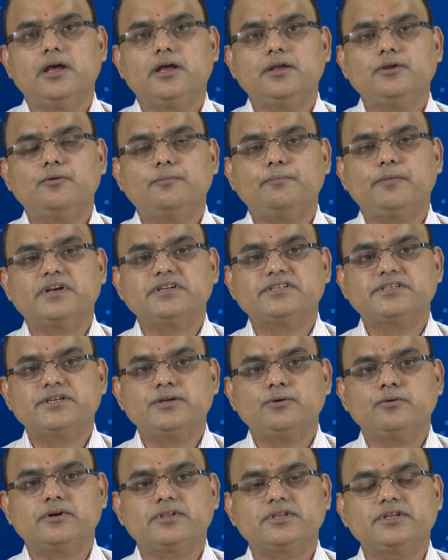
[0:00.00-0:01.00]
you
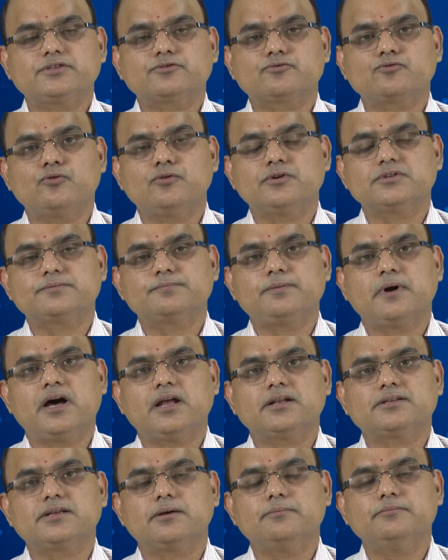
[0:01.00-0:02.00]
pursued this course
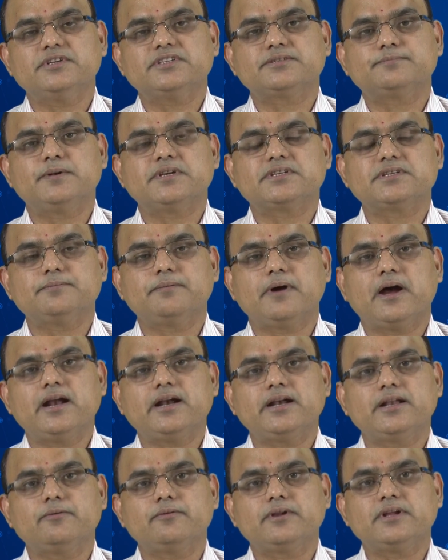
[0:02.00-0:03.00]
for some
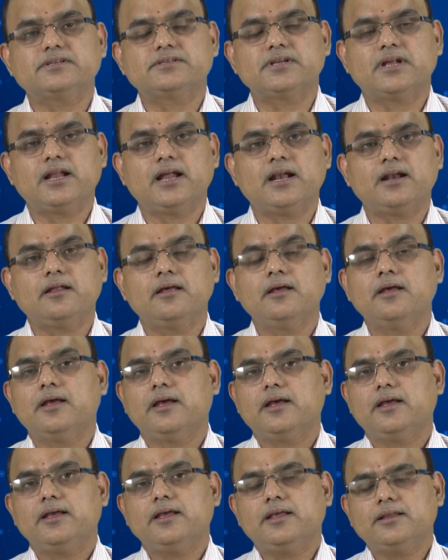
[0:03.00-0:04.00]
specified duration. And
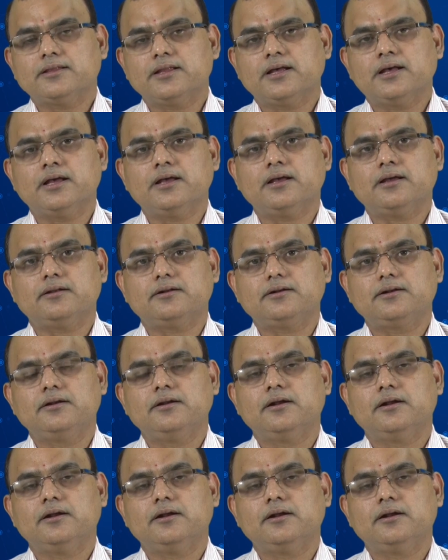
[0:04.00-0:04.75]
in the